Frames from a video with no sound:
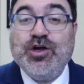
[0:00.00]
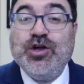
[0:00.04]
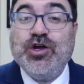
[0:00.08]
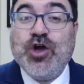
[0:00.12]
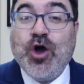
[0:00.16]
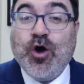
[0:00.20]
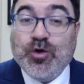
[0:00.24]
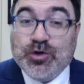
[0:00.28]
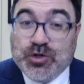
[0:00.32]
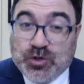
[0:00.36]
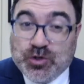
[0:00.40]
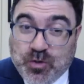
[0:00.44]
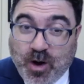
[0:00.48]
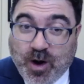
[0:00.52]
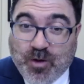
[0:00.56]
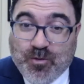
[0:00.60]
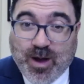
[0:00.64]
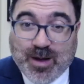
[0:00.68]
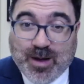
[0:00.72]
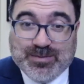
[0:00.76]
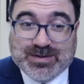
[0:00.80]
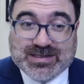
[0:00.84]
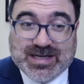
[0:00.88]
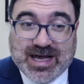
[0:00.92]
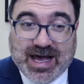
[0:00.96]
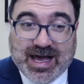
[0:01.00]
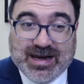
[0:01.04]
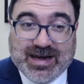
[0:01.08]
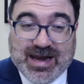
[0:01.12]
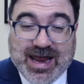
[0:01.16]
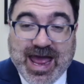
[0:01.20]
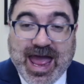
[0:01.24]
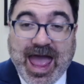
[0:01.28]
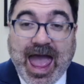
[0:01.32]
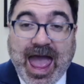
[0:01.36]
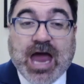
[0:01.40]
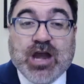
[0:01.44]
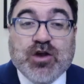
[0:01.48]
go to our website
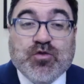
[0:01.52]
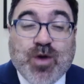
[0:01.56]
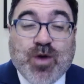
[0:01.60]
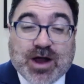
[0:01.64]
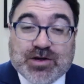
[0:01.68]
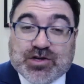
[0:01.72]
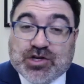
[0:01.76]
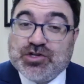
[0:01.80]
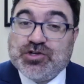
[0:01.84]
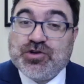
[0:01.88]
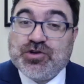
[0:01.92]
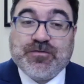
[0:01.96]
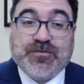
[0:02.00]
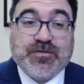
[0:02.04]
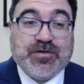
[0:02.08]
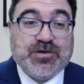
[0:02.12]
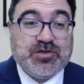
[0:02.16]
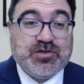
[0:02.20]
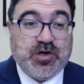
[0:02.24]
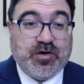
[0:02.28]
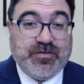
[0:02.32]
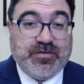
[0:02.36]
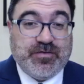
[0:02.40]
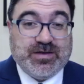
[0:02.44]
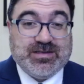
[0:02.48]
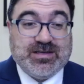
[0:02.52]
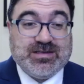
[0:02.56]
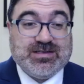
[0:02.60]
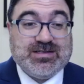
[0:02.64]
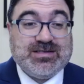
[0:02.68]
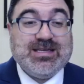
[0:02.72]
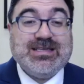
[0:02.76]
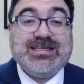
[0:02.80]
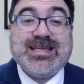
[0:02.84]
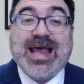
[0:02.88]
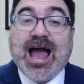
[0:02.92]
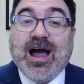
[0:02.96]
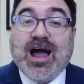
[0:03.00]
and register for services
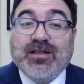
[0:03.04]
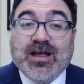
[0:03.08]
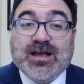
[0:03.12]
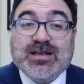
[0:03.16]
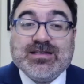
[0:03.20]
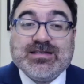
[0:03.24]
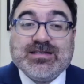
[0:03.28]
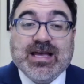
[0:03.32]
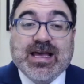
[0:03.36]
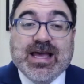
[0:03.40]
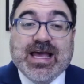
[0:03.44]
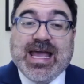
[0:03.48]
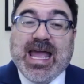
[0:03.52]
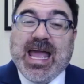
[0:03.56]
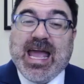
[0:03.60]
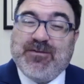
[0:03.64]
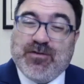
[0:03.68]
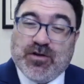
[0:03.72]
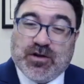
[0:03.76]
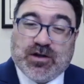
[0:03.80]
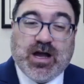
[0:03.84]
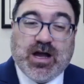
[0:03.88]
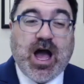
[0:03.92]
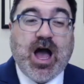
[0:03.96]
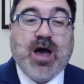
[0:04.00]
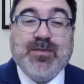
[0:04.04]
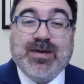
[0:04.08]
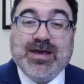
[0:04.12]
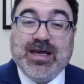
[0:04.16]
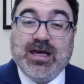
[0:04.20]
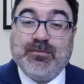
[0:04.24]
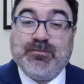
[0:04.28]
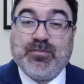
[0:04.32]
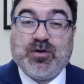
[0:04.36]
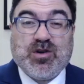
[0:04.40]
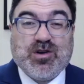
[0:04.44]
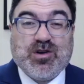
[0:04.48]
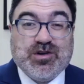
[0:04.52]
to tell us if you're coming
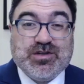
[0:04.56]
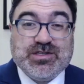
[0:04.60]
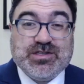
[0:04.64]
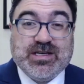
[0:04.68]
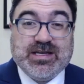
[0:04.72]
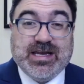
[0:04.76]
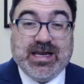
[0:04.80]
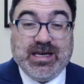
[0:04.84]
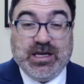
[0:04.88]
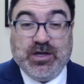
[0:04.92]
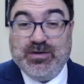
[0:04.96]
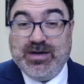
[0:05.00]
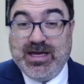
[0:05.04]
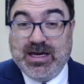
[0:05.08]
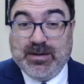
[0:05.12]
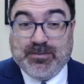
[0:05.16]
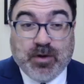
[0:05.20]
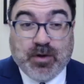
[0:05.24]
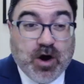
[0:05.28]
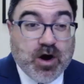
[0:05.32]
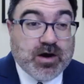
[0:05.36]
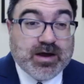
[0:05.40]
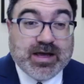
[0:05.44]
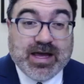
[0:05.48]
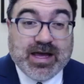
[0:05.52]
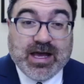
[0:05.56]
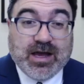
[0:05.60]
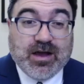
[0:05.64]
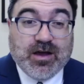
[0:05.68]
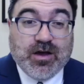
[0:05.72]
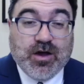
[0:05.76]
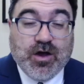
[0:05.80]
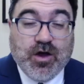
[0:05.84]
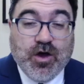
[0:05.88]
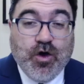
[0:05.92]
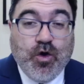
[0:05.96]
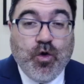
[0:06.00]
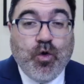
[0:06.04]
in person and you need parking,
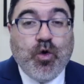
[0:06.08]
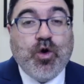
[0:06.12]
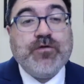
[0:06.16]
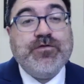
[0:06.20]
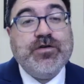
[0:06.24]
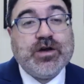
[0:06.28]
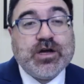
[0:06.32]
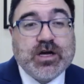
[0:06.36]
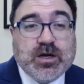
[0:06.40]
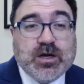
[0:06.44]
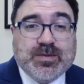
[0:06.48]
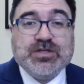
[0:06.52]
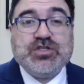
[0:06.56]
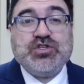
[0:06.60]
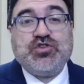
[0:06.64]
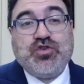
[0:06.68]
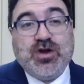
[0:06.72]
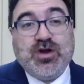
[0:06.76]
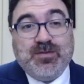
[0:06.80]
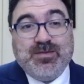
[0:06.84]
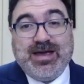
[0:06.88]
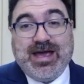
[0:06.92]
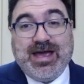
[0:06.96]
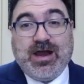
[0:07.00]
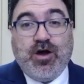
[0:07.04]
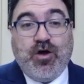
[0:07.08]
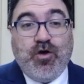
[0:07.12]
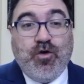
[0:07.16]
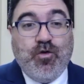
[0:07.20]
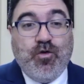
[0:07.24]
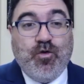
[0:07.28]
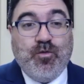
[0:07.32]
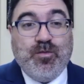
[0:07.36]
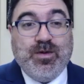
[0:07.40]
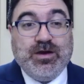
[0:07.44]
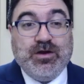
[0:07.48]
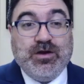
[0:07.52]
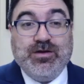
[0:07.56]
or if you're going to be streaming at
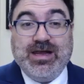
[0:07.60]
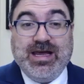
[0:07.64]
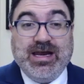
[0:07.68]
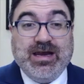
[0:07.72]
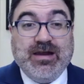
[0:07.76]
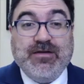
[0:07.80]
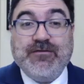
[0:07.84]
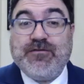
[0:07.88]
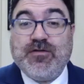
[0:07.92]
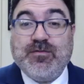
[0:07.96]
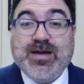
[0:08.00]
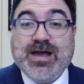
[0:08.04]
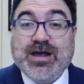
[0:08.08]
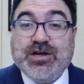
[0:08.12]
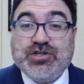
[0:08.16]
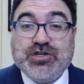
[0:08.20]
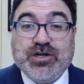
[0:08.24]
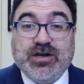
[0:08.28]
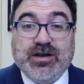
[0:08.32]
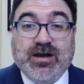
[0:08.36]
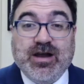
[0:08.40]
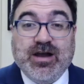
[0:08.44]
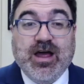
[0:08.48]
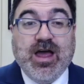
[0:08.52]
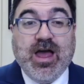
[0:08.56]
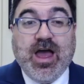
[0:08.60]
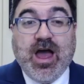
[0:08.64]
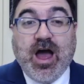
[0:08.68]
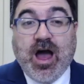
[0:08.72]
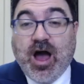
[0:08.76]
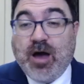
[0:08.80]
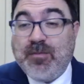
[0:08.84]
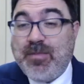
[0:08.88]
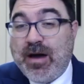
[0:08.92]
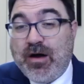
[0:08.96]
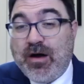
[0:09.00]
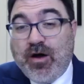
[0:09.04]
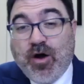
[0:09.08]
home and you need information
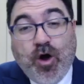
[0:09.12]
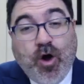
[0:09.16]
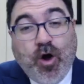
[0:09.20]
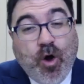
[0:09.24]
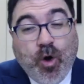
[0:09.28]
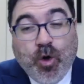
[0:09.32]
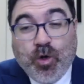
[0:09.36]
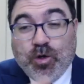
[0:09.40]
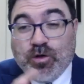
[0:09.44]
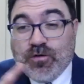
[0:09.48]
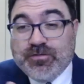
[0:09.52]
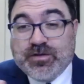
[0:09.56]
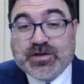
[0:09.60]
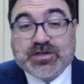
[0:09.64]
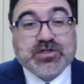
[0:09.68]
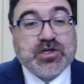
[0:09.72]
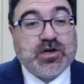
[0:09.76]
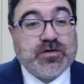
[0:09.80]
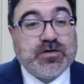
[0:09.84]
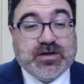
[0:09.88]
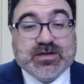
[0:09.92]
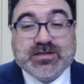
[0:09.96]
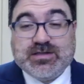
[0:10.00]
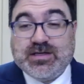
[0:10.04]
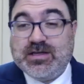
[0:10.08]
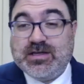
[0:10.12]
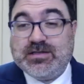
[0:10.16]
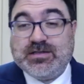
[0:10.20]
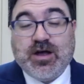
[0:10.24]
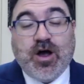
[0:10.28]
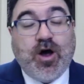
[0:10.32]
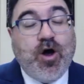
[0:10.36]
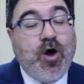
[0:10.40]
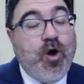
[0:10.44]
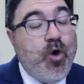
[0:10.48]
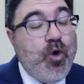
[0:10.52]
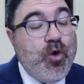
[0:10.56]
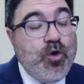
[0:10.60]
about all of the services,
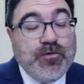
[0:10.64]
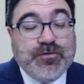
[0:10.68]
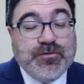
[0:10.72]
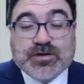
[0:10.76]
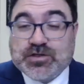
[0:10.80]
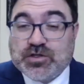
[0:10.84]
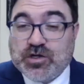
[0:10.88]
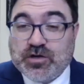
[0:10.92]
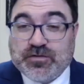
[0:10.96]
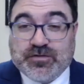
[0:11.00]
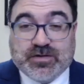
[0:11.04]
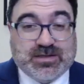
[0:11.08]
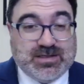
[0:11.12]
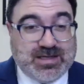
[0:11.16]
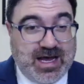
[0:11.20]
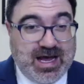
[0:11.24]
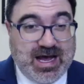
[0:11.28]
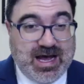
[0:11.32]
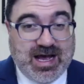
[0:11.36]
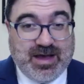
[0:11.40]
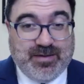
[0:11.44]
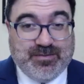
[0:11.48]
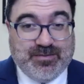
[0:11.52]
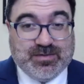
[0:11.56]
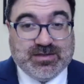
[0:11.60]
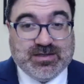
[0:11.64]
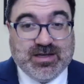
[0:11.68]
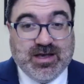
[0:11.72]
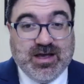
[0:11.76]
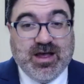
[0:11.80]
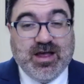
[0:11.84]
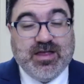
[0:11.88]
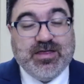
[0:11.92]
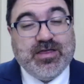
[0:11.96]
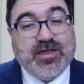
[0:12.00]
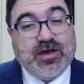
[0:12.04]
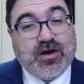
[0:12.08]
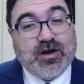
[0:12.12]
all the service times
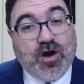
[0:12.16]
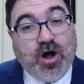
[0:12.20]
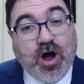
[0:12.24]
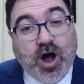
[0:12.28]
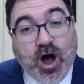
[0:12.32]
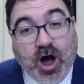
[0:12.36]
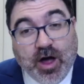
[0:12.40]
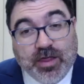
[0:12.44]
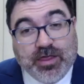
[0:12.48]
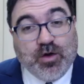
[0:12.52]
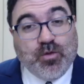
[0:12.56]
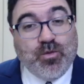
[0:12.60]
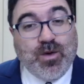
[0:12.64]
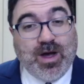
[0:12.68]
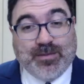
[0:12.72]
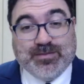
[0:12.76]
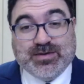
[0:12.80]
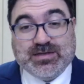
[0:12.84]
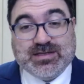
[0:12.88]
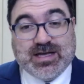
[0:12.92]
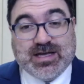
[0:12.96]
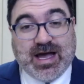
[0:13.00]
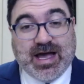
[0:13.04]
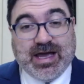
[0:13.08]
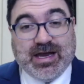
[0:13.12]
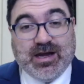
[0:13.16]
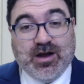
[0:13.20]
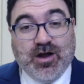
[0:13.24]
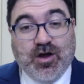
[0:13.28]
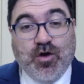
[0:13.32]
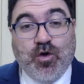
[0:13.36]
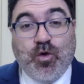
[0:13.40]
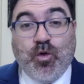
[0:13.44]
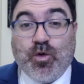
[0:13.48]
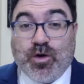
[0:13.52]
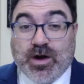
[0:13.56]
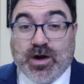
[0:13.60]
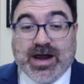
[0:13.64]
that are on the website
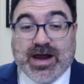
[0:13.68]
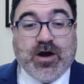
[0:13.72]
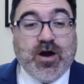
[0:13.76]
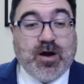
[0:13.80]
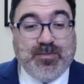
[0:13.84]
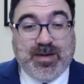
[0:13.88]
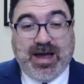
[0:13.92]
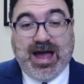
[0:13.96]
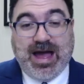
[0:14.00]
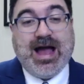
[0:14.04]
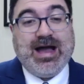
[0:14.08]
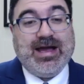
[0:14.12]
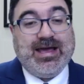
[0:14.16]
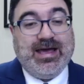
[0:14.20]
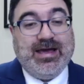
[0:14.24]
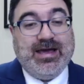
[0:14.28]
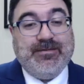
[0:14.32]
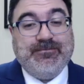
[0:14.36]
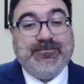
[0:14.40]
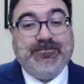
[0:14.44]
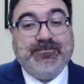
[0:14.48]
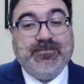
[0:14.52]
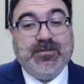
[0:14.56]
or in our packet,